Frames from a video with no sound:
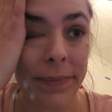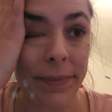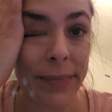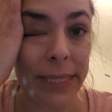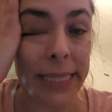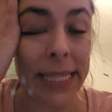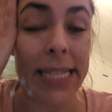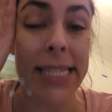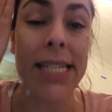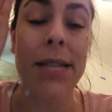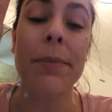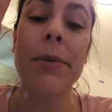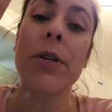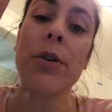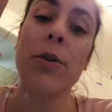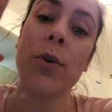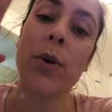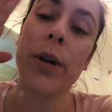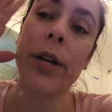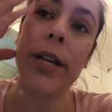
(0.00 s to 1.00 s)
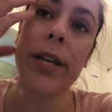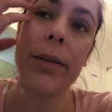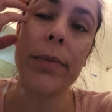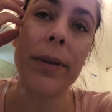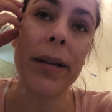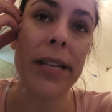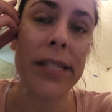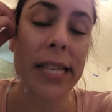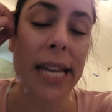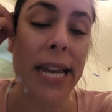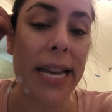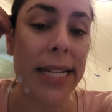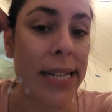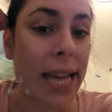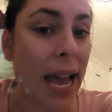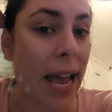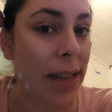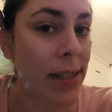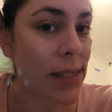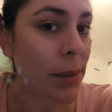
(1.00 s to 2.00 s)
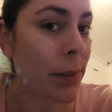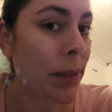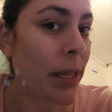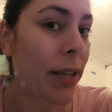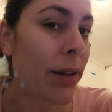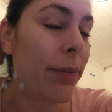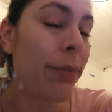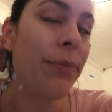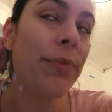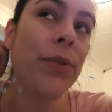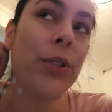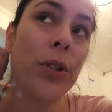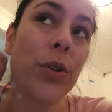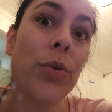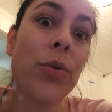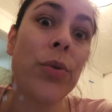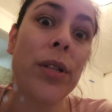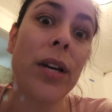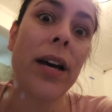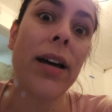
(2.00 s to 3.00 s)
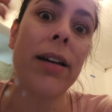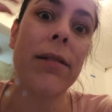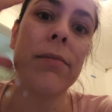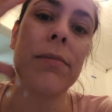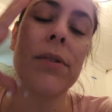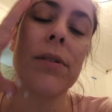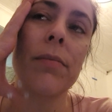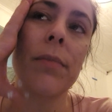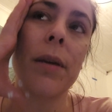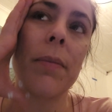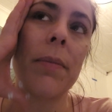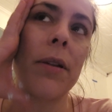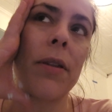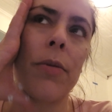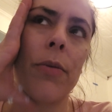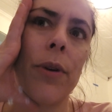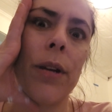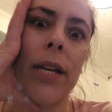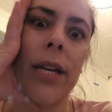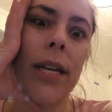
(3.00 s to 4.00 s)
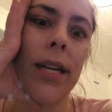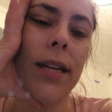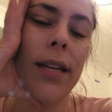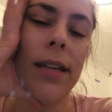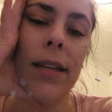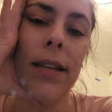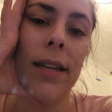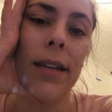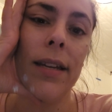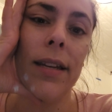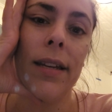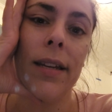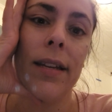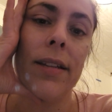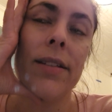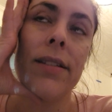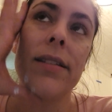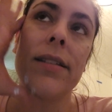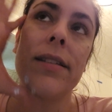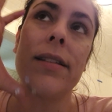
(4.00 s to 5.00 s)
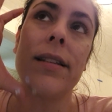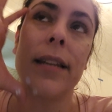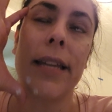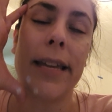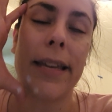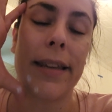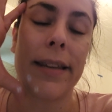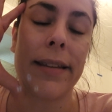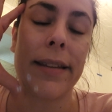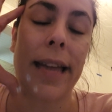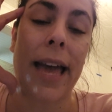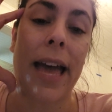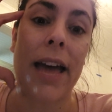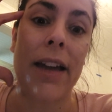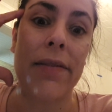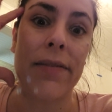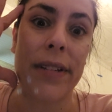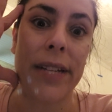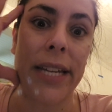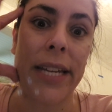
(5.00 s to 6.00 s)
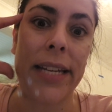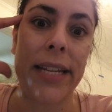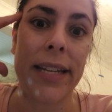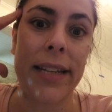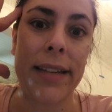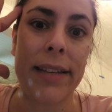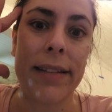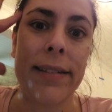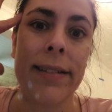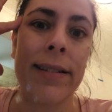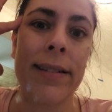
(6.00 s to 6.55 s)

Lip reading: And they seemed annoyed because I had to ask them like 2 times, maybe 3, like advocating.